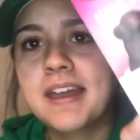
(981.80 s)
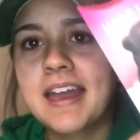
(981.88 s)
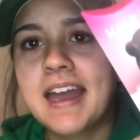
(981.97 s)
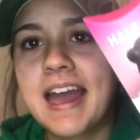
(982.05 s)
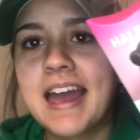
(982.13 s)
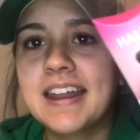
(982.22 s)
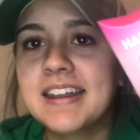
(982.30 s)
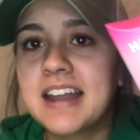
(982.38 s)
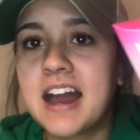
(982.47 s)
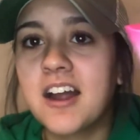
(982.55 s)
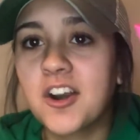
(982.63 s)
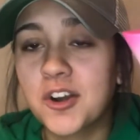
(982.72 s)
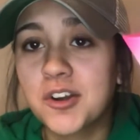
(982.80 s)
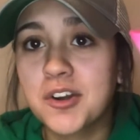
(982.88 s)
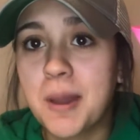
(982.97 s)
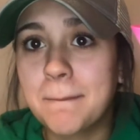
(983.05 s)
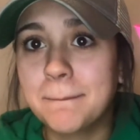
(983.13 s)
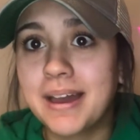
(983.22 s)
had I not heard
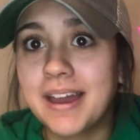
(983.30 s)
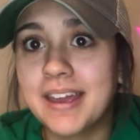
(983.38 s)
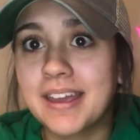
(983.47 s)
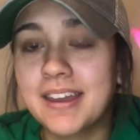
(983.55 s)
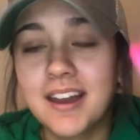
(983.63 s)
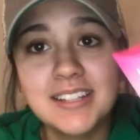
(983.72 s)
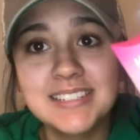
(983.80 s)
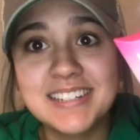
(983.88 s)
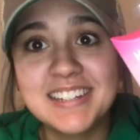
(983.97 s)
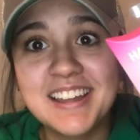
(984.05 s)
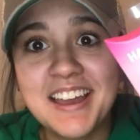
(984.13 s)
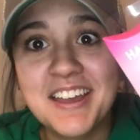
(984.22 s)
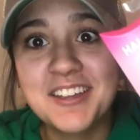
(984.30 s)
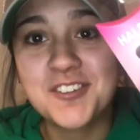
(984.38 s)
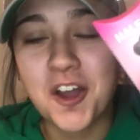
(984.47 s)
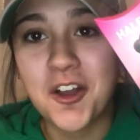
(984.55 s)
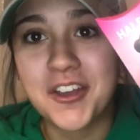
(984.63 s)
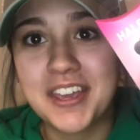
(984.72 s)
my cousin
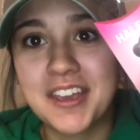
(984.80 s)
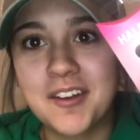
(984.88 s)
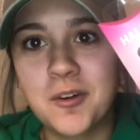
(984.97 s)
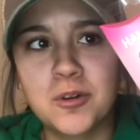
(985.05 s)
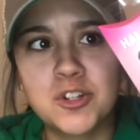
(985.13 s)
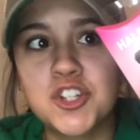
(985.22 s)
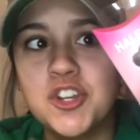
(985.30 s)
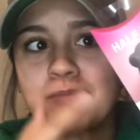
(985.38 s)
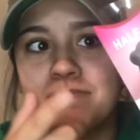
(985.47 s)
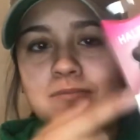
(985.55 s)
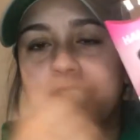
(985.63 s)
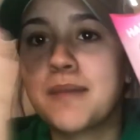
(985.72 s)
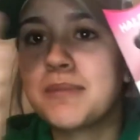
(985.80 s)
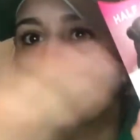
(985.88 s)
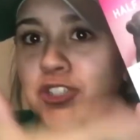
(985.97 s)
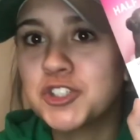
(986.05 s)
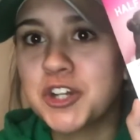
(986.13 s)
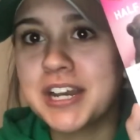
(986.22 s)
talking or
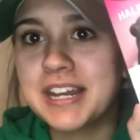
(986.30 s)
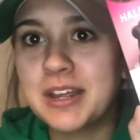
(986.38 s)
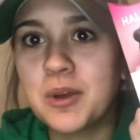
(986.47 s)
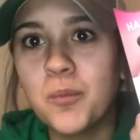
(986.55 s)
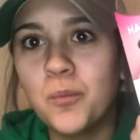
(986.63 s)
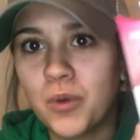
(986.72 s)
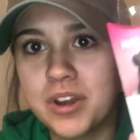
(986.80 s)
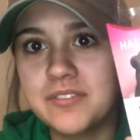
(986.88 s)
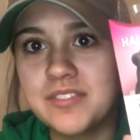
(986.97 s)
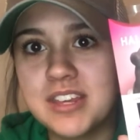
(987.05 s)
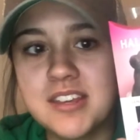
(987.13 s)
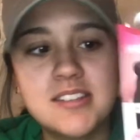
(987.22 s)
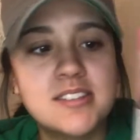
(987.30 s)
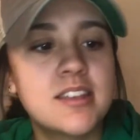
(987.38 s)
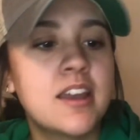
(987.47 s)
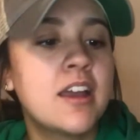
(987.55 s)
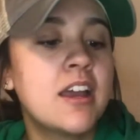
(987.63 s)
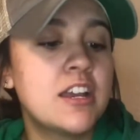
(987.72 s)
demonstrating one of these.
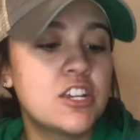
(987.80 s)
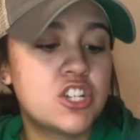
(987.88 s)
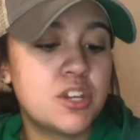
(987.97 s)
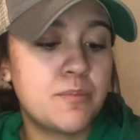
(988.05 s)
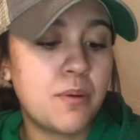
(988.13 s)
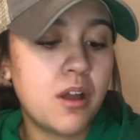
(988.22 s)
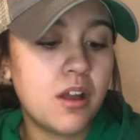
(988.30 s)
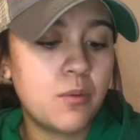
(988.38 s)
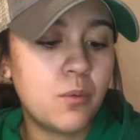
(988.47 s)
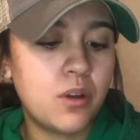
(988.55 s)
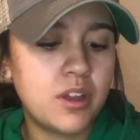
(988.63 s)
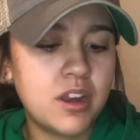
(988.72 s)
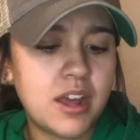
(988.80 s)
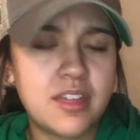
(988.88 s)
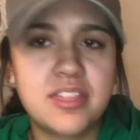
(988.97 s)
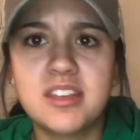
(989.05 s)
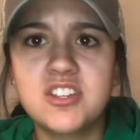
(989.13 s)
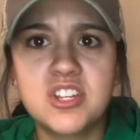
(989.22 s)
She bought one, I
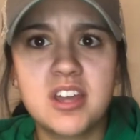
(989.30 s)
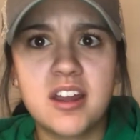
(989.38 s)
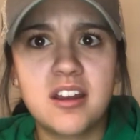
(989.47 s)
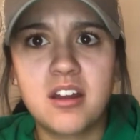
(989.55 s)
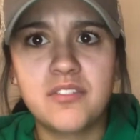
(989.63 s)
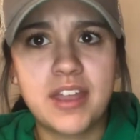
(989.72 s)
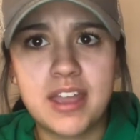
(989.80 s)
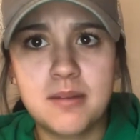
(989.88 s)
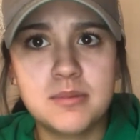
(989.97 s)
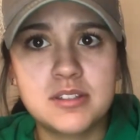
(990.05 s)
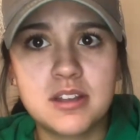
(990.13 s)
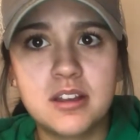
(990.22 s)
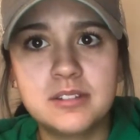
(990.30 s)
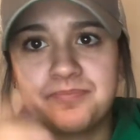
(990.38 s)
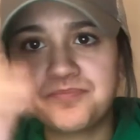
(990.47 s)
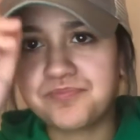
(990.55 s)
think she got it off of Amazon